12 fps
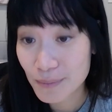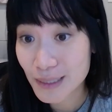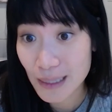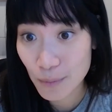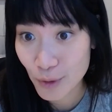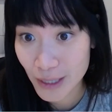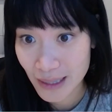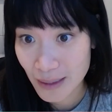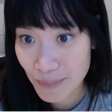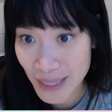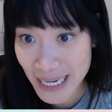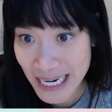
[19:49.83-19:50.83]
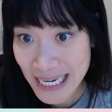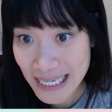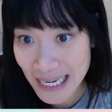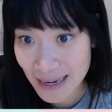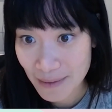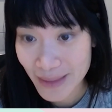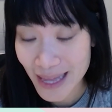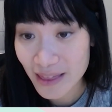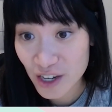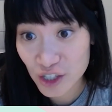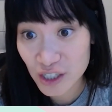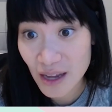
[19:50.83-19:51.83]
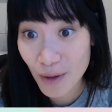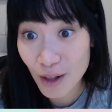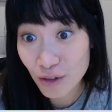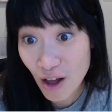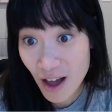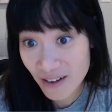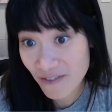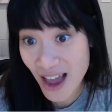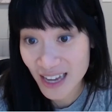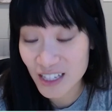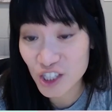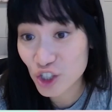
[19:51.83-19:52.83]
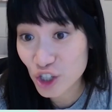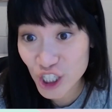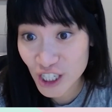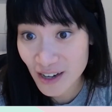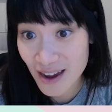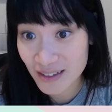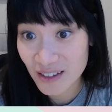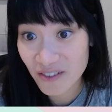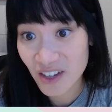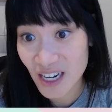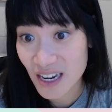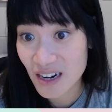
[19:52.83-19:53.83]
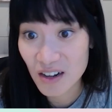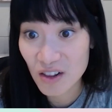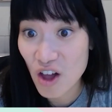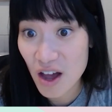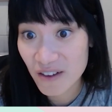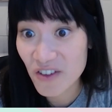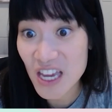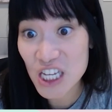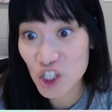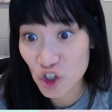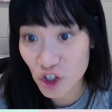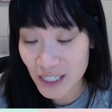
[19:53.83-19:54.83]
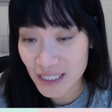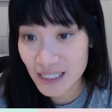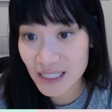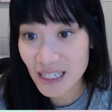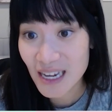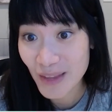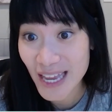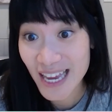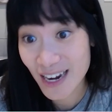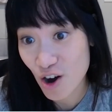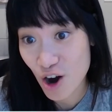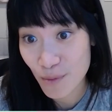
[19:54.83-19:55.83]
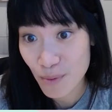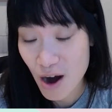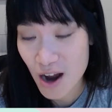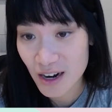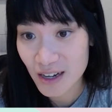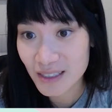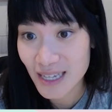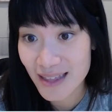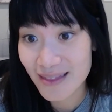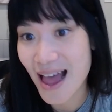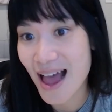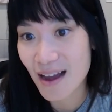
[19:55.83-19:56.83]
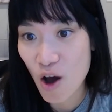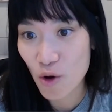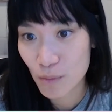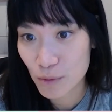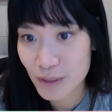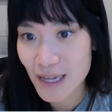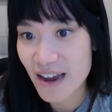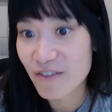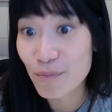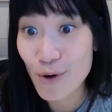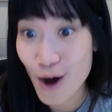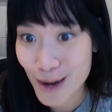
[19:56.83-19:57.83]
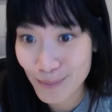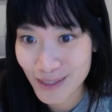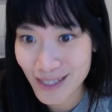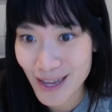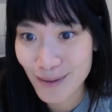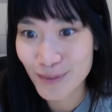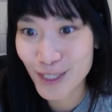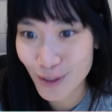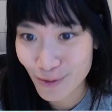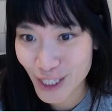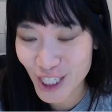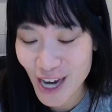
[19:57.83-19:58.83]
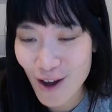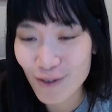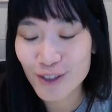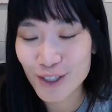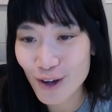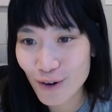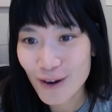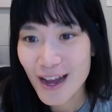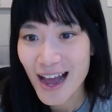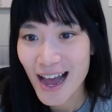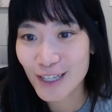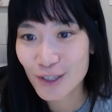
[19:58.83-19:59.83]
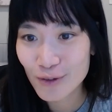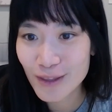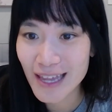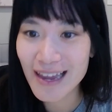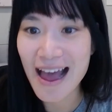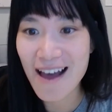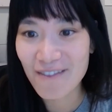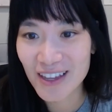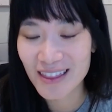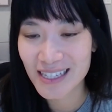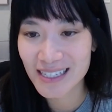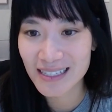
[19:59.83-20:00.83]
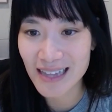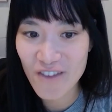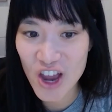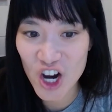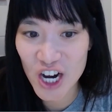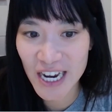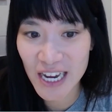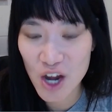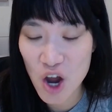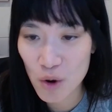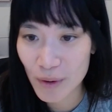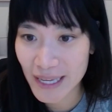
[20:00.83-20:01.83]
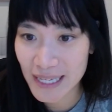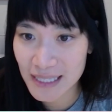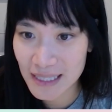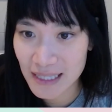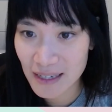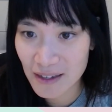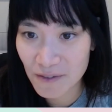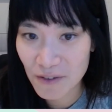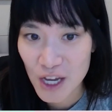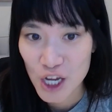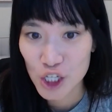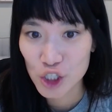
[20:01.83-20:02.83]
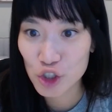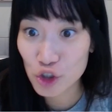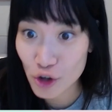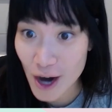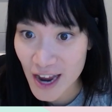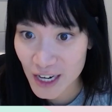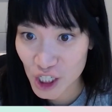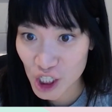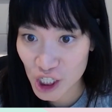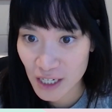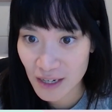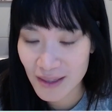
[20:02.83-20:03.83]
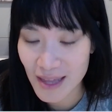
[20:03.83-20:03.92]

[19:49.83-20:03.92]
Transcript: someone in the BD team that there's a lot of a surge in activity and a lot of interest in our product. And that almost kind of primes them to reach out. So I do think having this very cohesive strategy